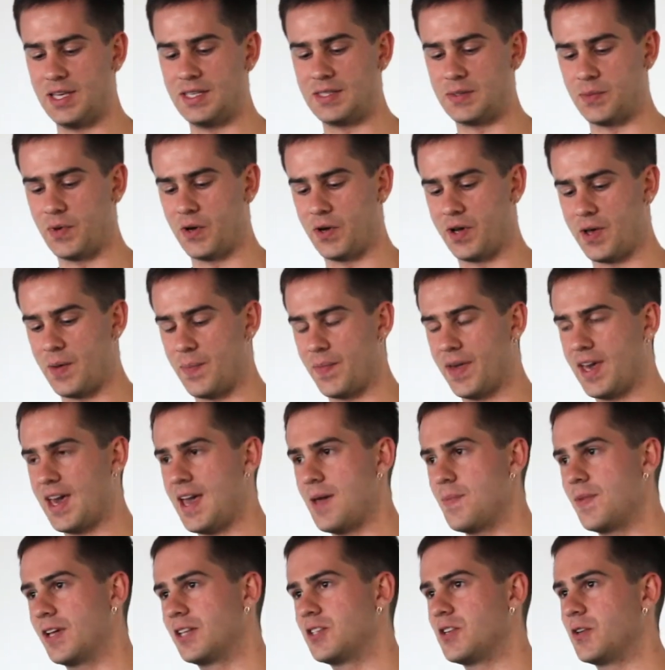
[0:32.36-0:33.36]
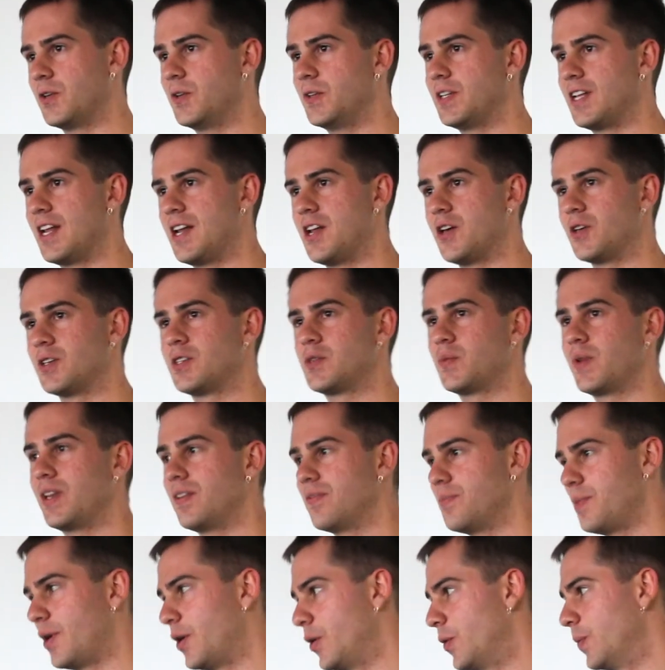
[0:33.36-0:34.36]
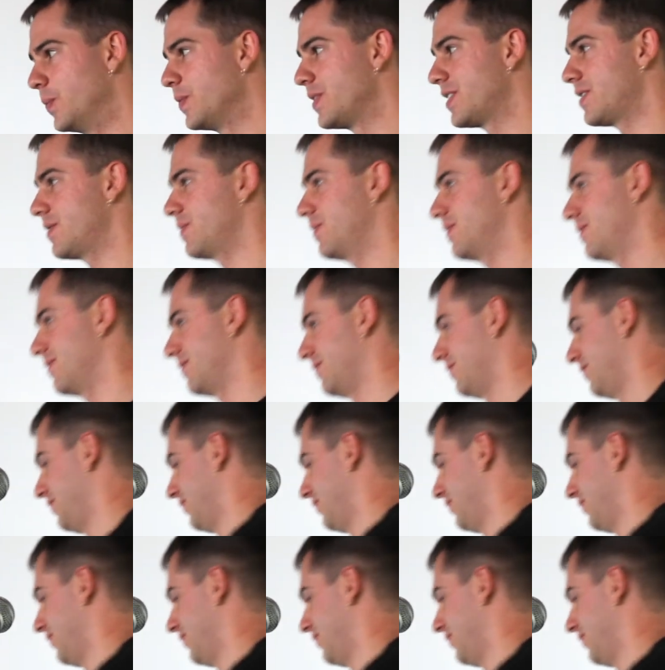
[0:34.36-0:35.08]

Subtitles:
Please welcome Kate MacDonald and her suite of poems.